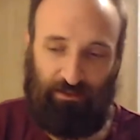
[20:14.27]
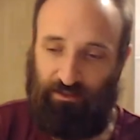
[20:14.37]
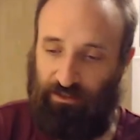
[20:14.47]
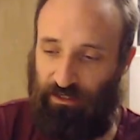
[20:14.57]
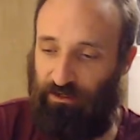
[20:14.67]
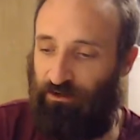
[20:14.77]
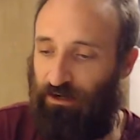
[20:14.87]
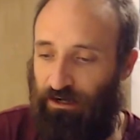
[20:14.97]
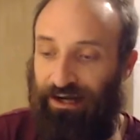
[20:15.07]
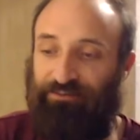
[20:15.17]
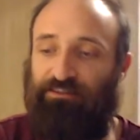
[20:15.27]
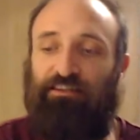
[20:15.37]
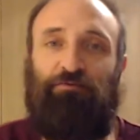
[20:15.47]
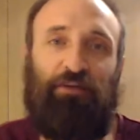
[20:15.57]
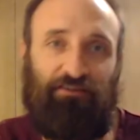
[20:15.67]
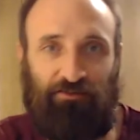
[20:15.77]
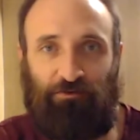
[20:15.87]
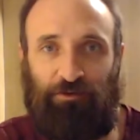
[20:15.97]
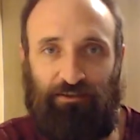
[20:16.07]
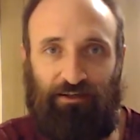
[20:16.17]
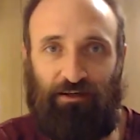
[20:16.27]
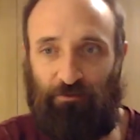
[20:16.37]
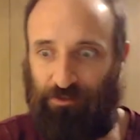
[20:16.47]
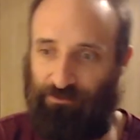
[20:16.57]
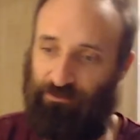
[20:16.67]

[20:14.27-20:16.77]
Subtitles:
that I stalemated so many times.